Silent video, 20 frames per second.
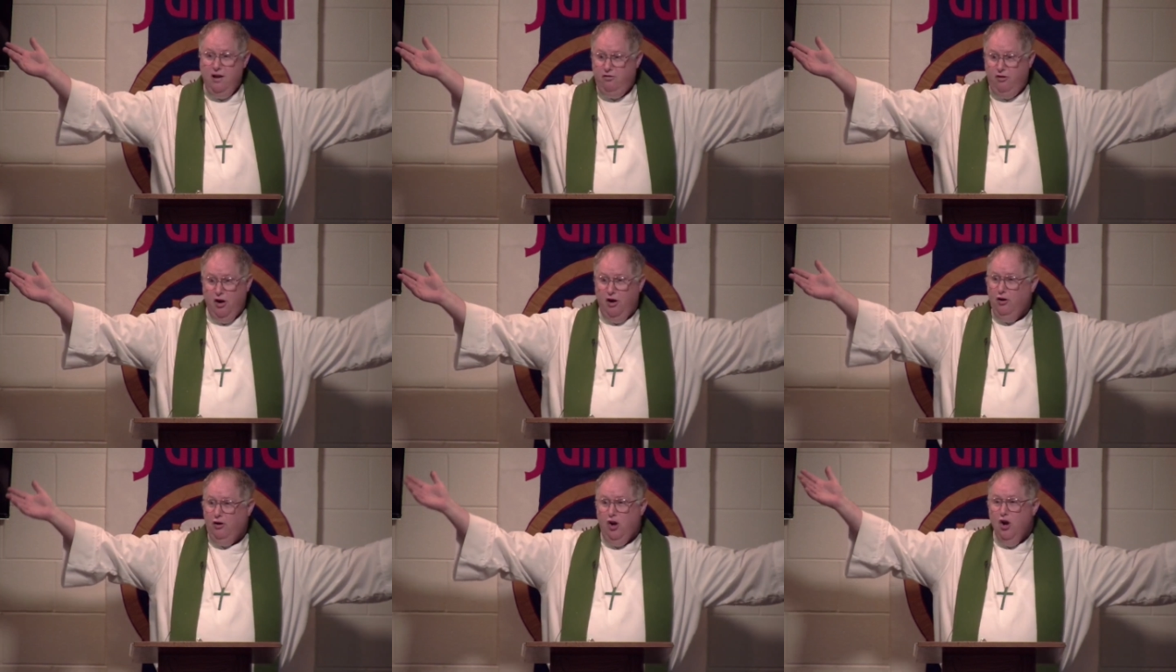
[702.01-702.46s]

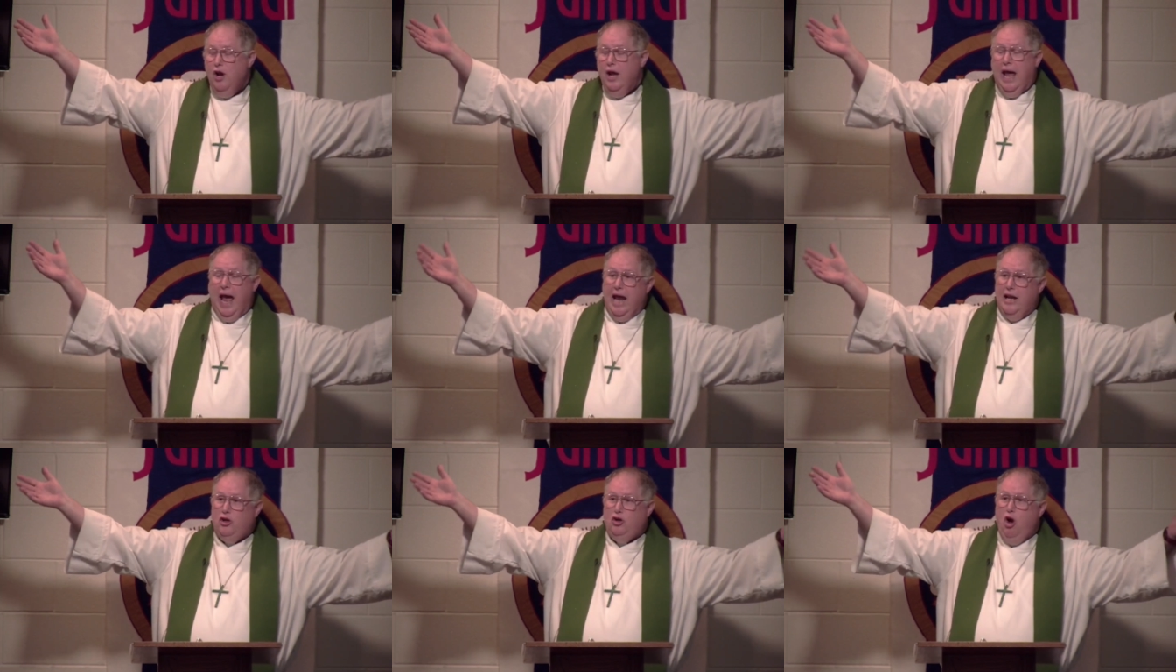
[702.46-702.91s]
They're
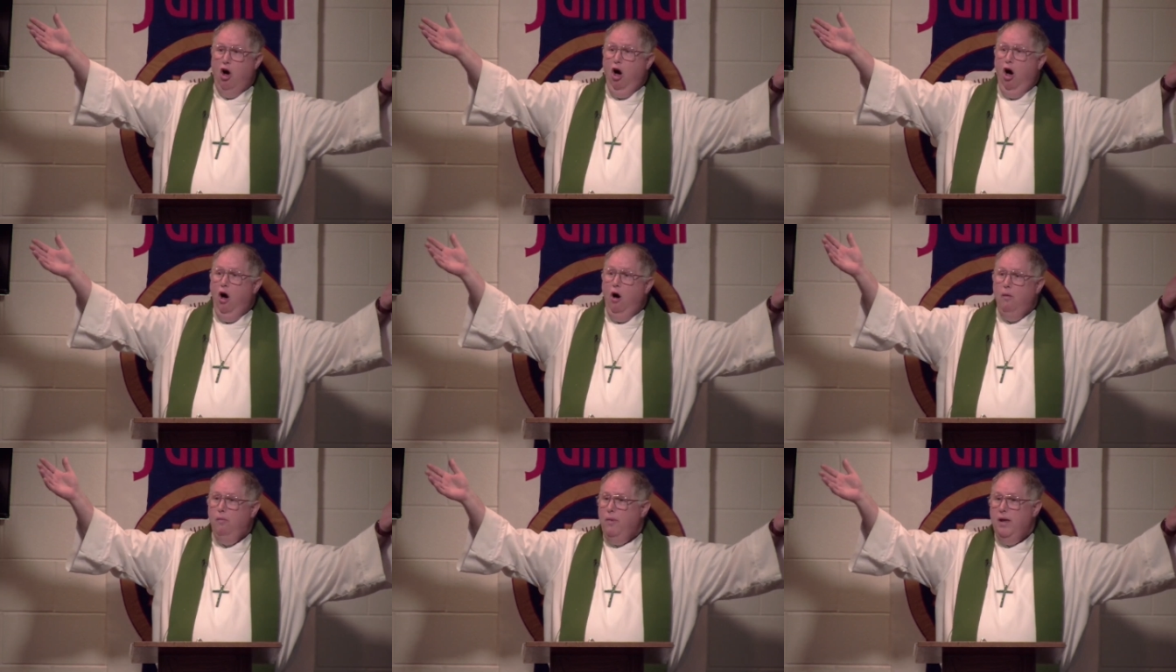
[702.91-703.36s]
at
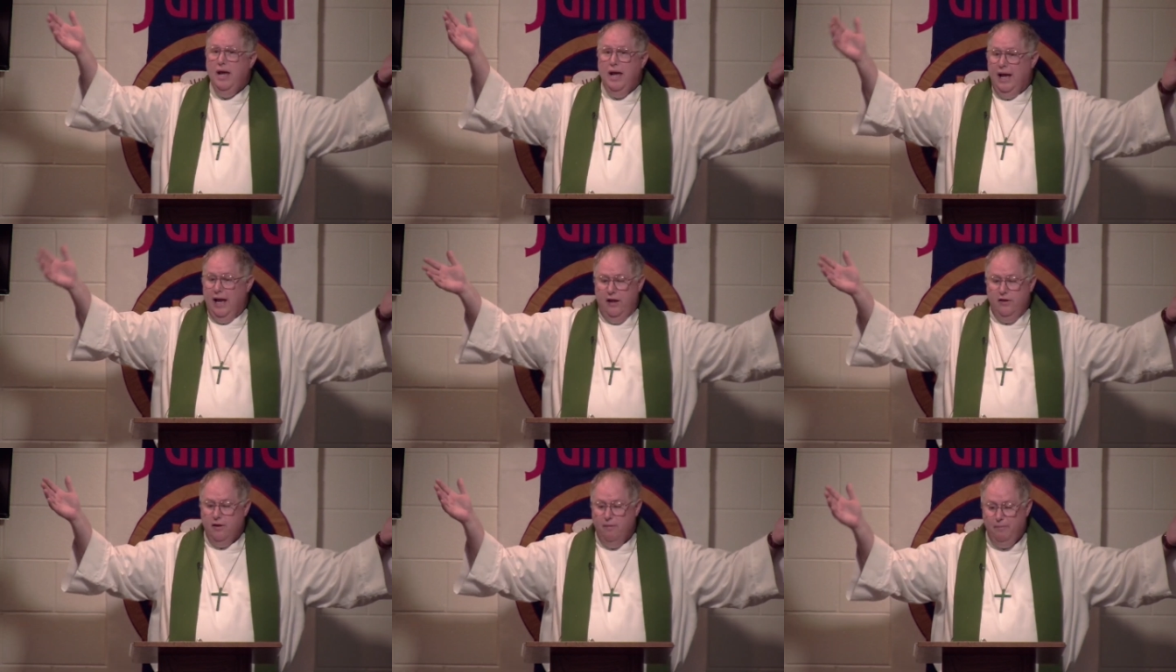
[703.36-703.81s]

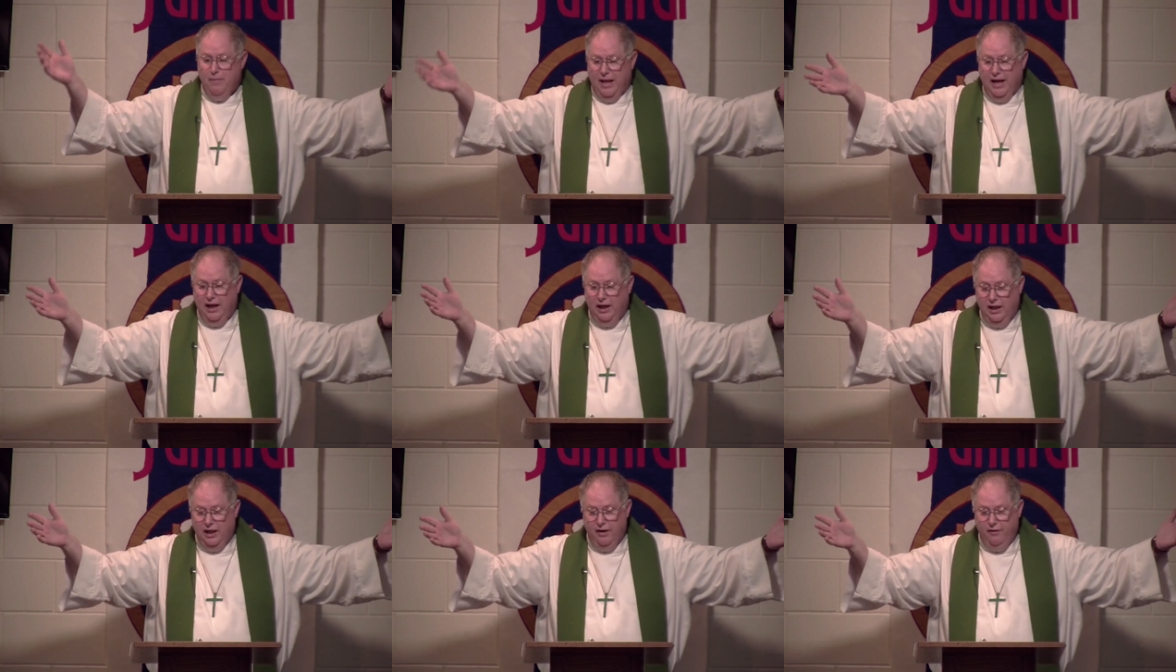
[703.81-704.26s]
calm in the
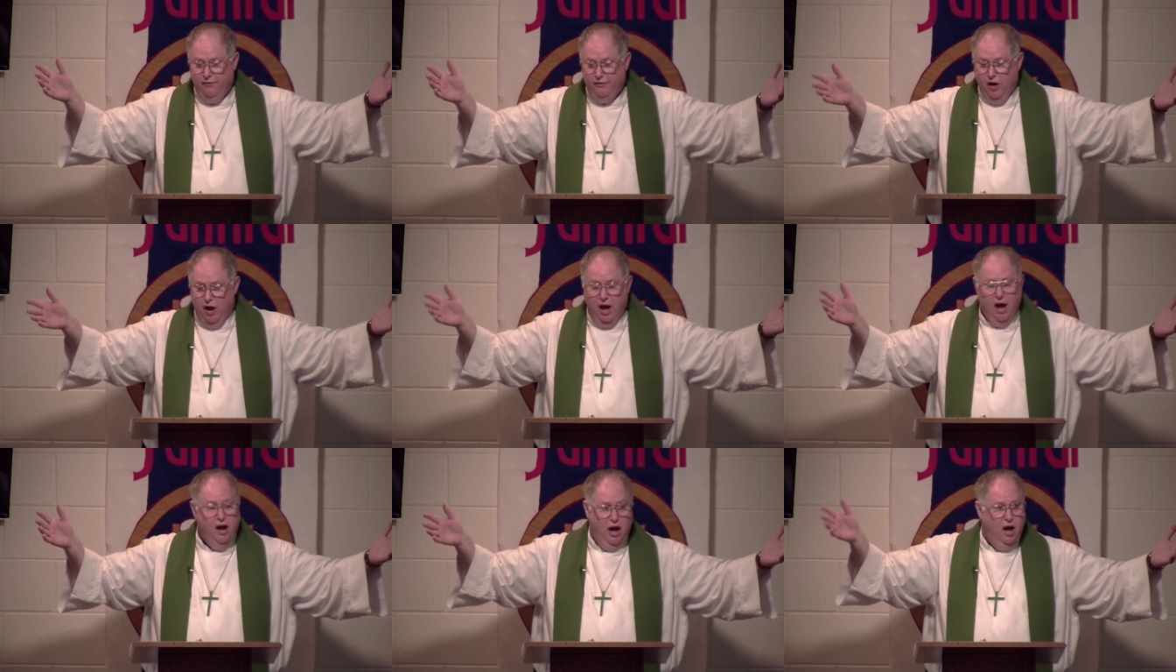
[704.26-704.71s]
middle
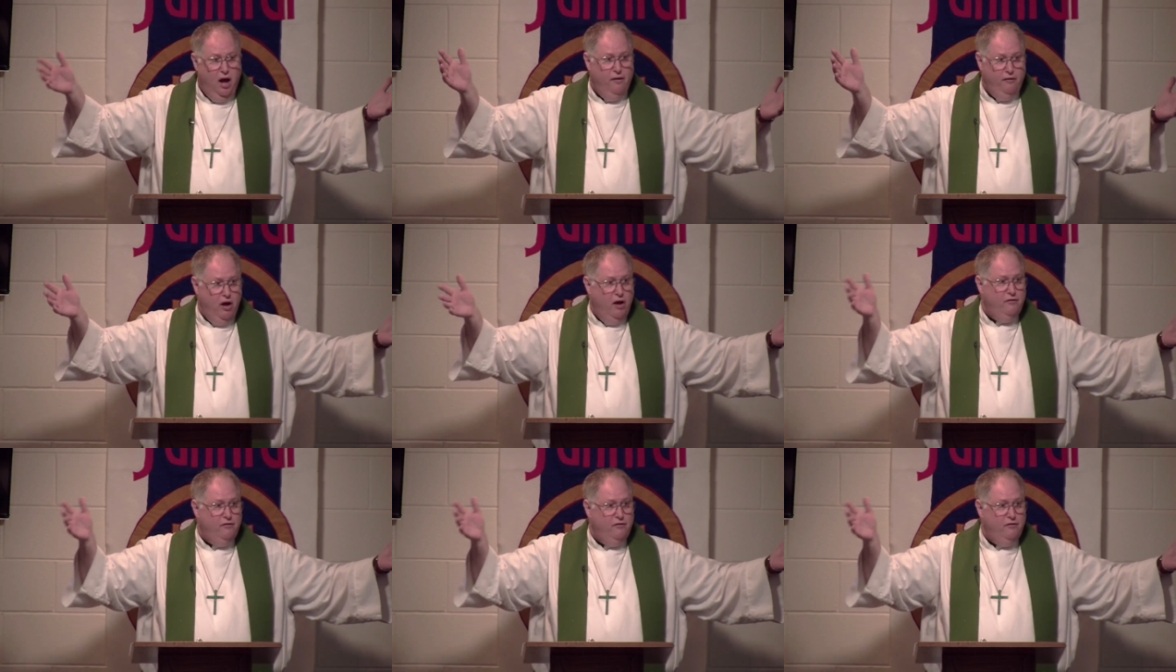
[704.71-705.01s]
of, uh,